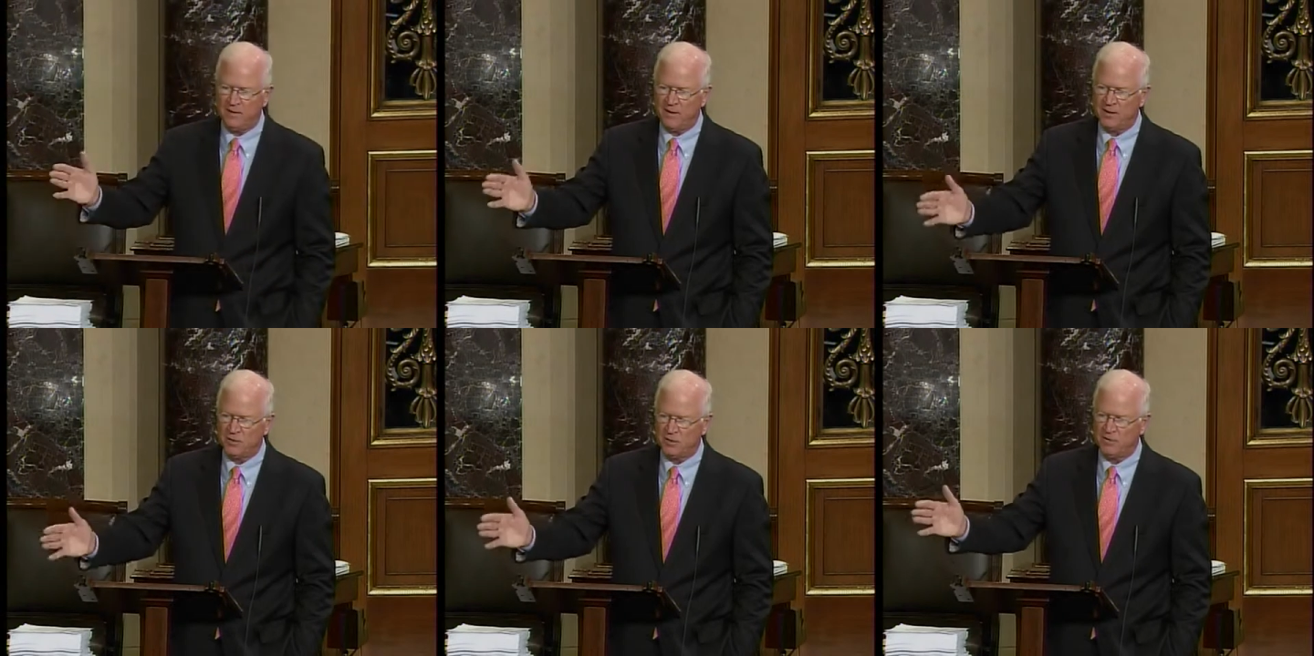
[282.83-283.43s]
that our
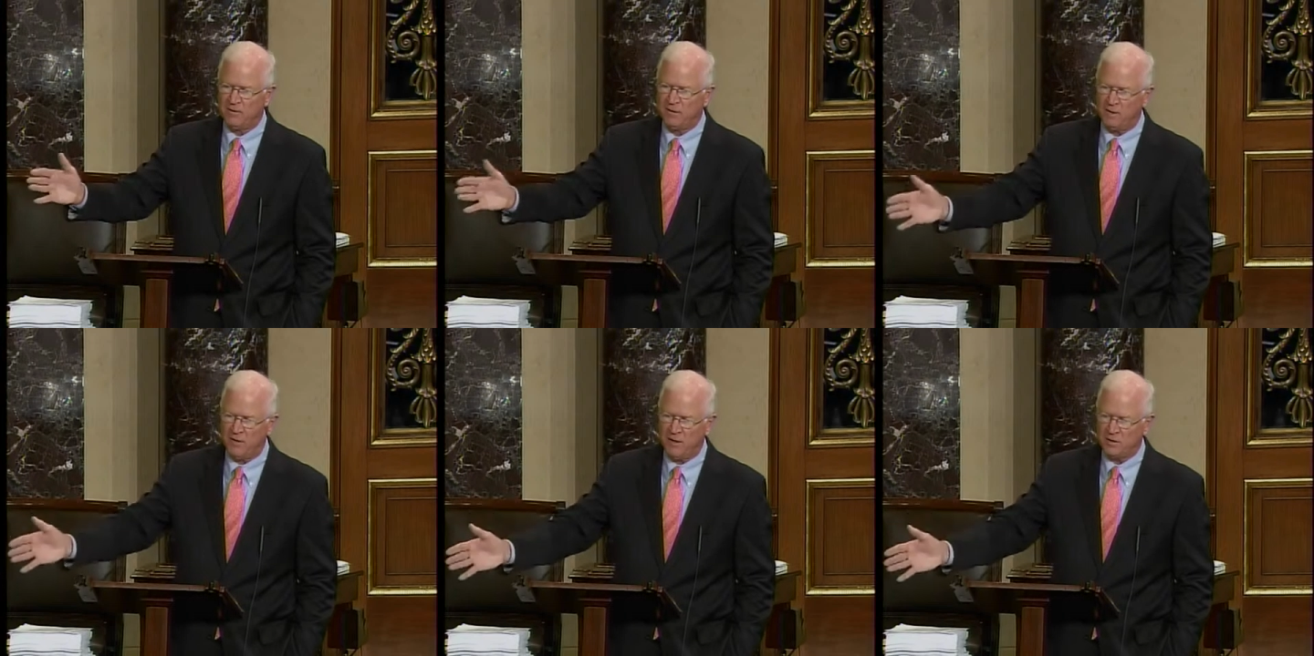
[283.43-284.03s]
children and
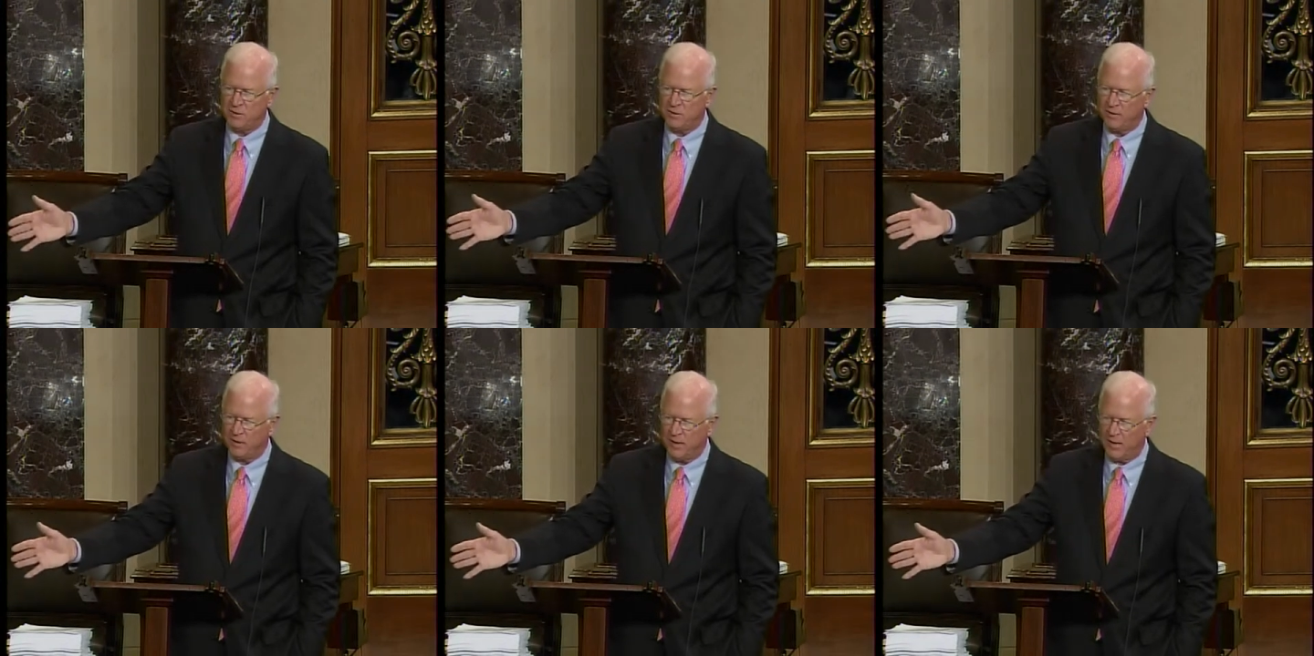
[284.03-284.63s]
grandchildren
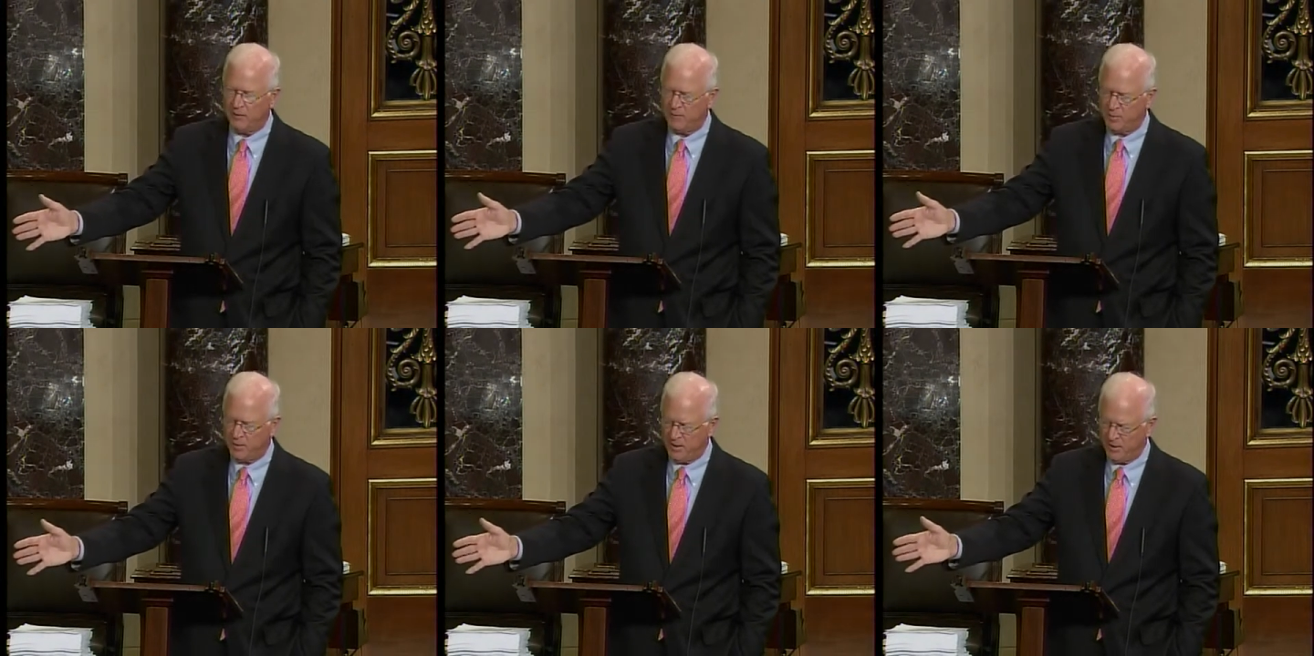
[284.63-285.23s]
are going to have to
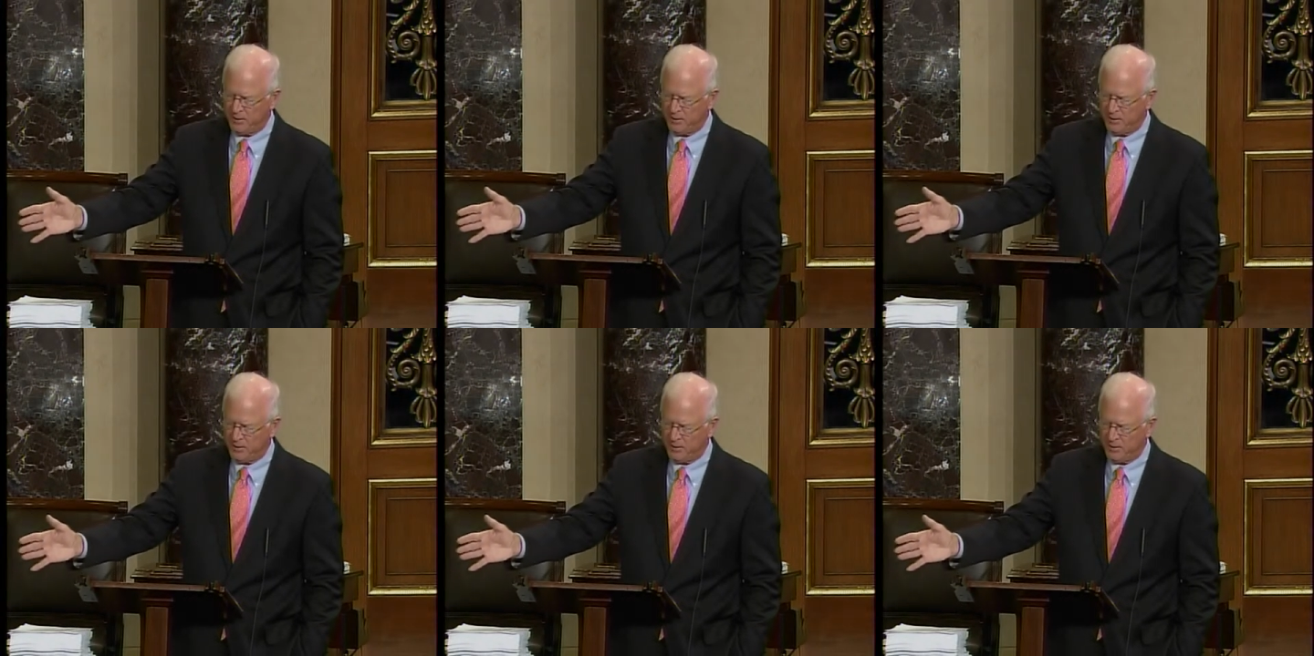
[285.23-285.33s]
pay.